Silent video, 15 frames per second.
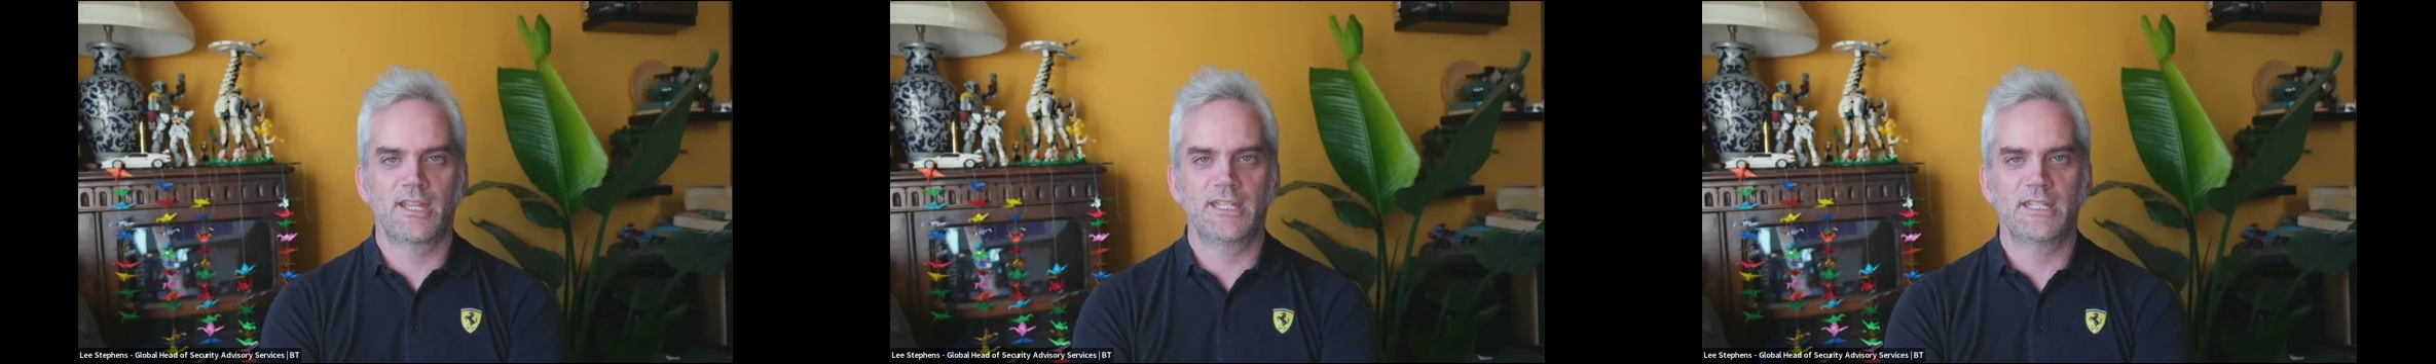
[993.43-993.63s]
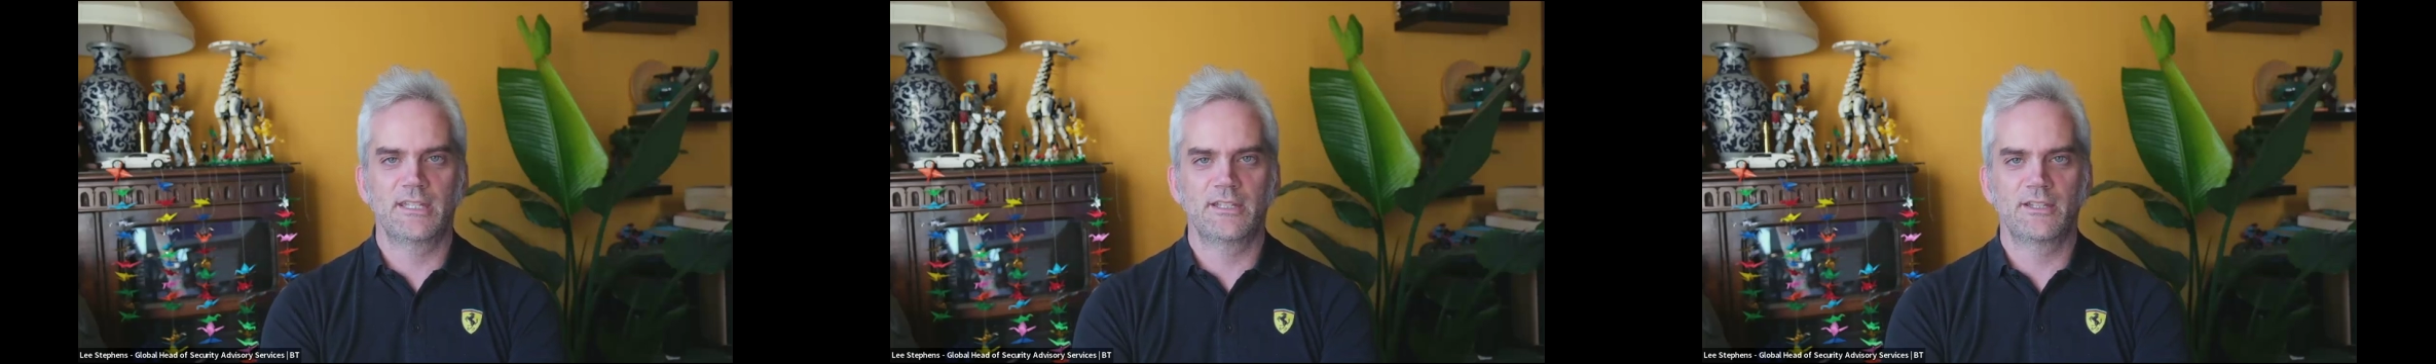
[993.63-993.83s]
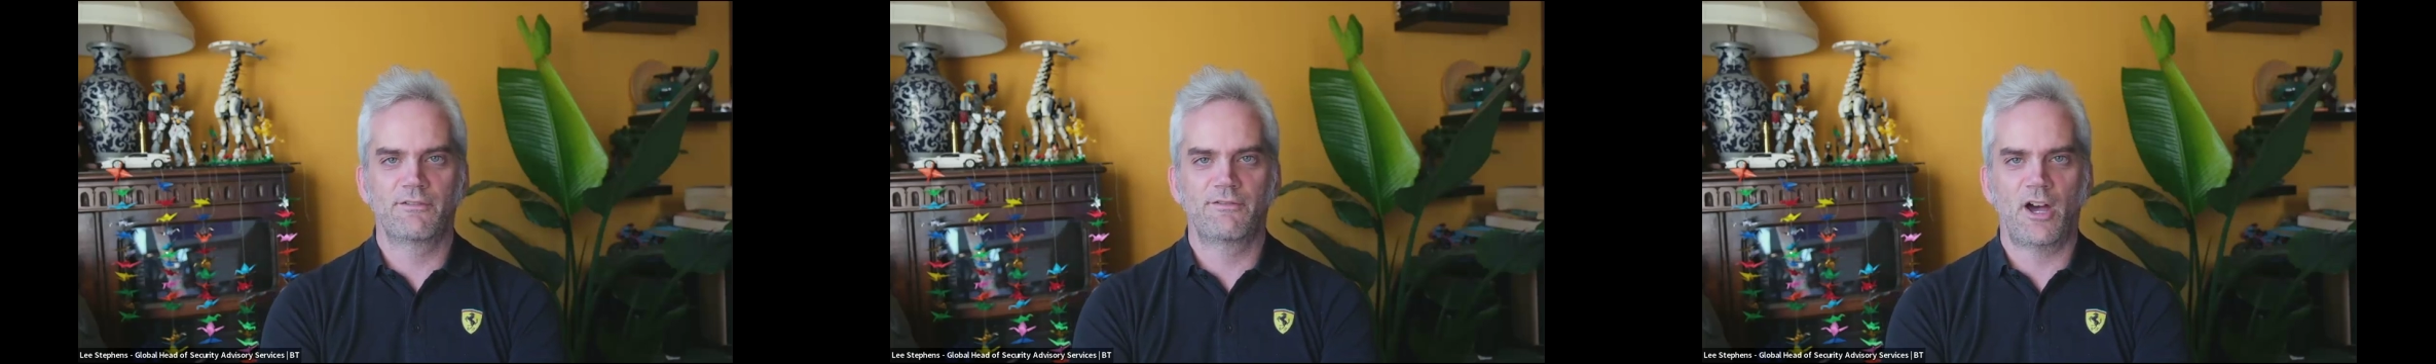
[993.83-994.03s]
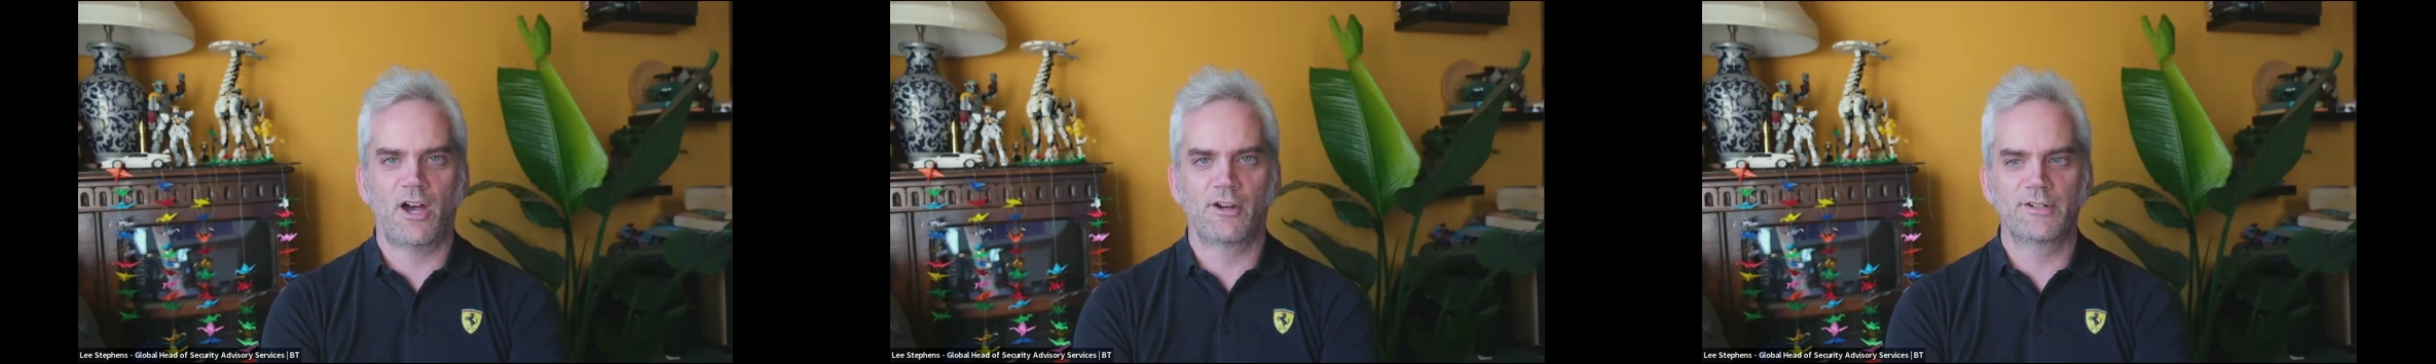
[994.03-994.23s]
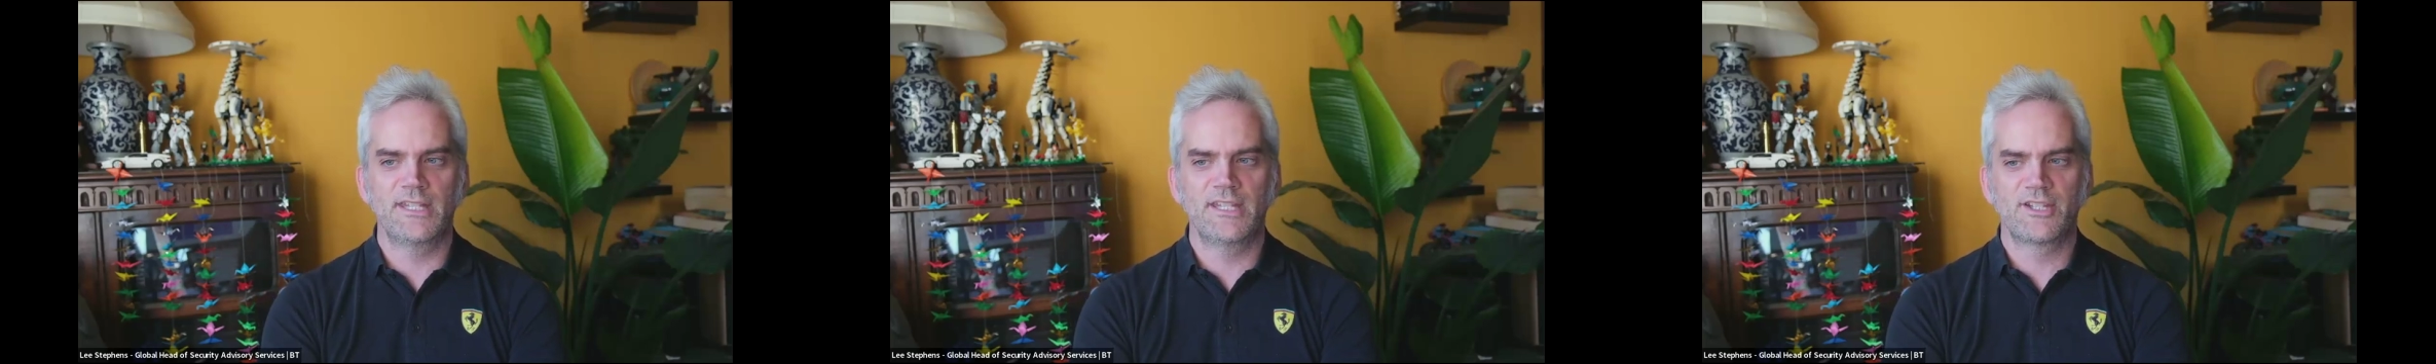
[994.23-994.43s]
in the
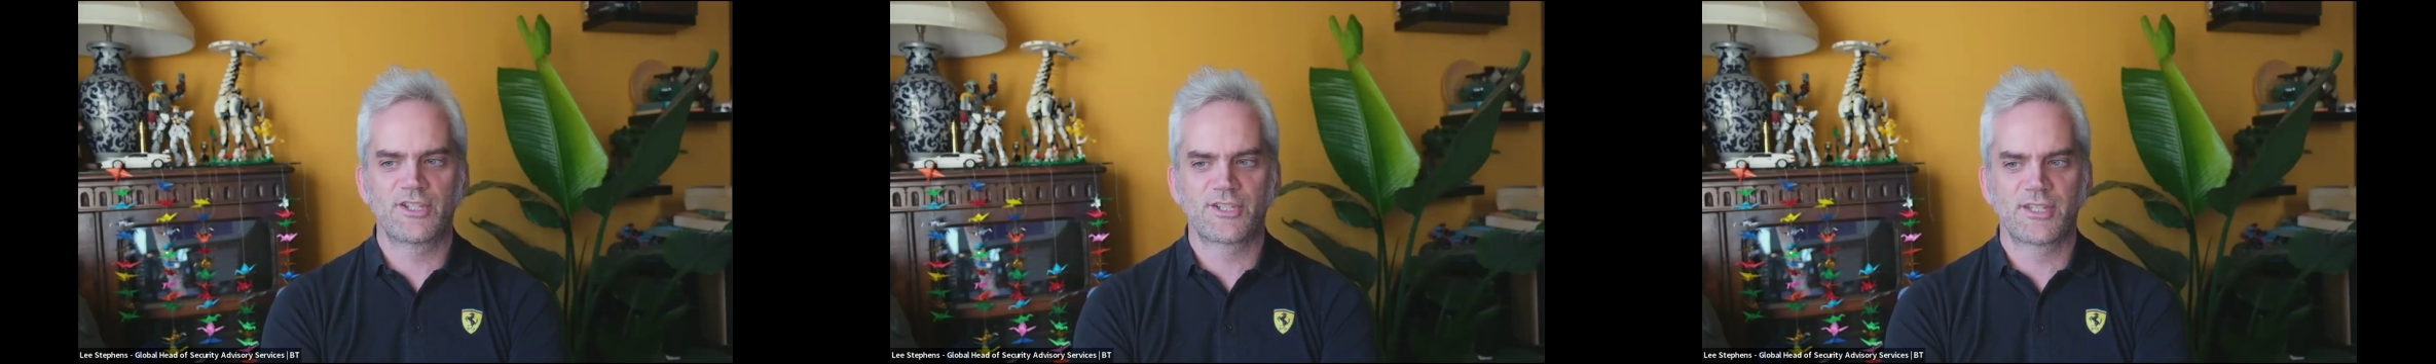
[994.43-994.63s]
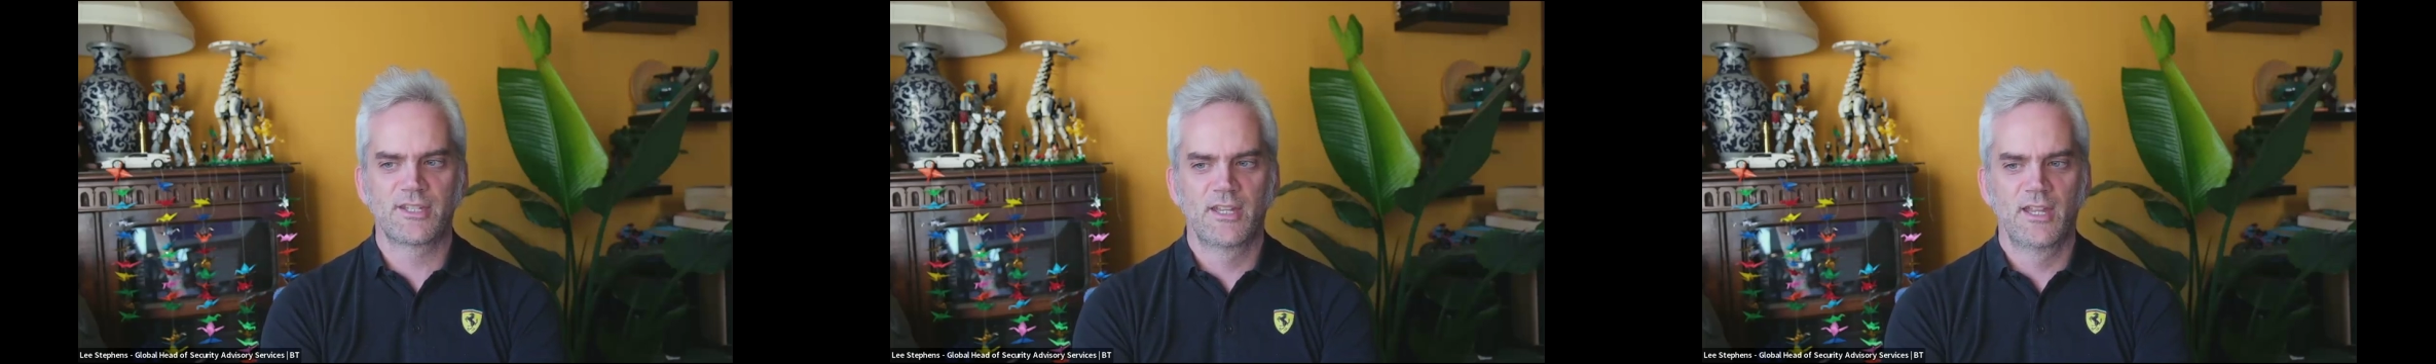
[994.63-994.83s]
Far East